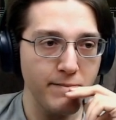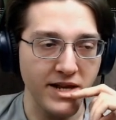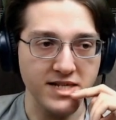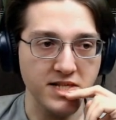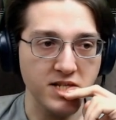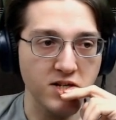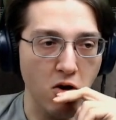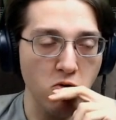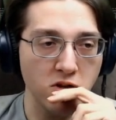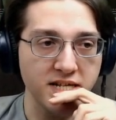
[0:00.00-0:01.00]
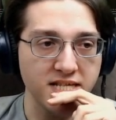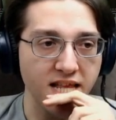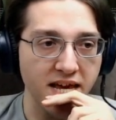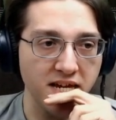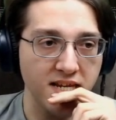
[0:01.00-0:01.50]
Because it's totally
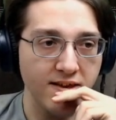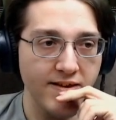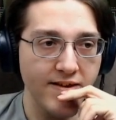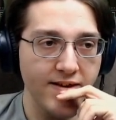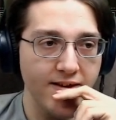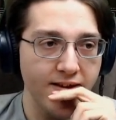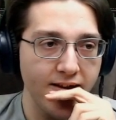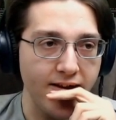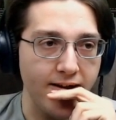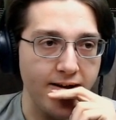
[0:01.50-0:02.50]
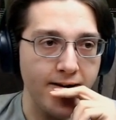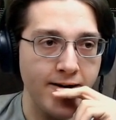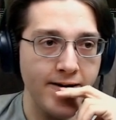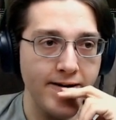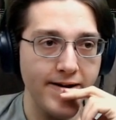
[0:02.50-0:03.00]
slaked.
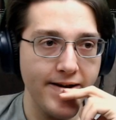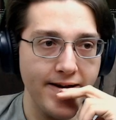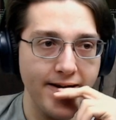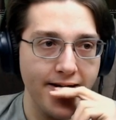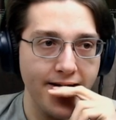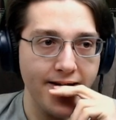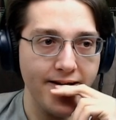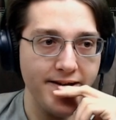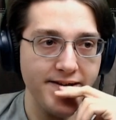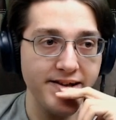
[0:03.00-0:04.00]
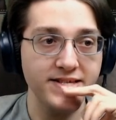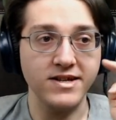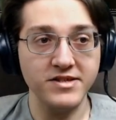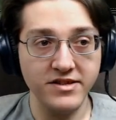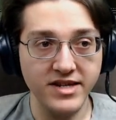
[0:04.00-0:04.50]
Uh... It's
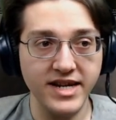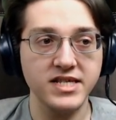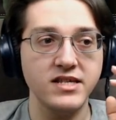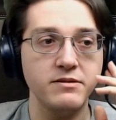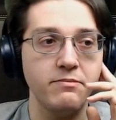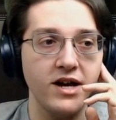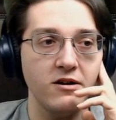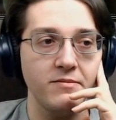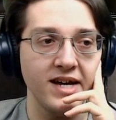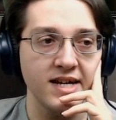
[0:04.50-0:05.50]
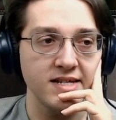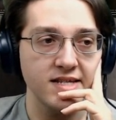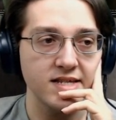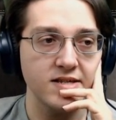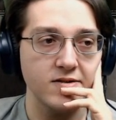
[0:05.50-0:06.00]
also the Nexelit
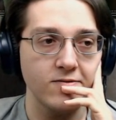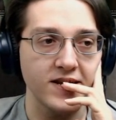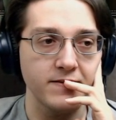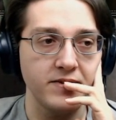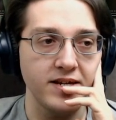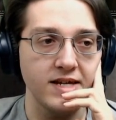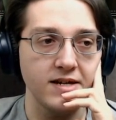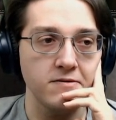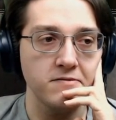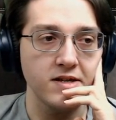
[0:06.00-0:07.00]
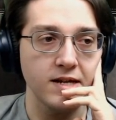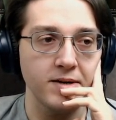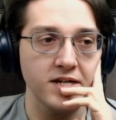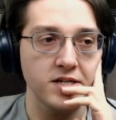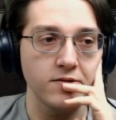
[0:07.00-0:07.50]
biomass recipe that I don't think
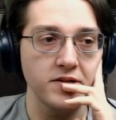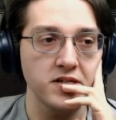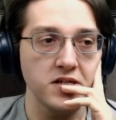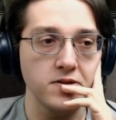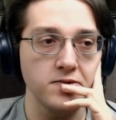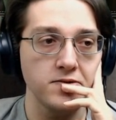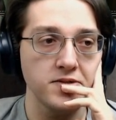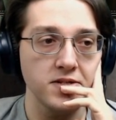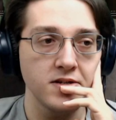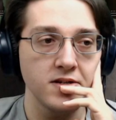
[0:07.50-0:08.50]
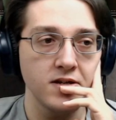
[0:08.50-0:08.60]
I'm actually going to use.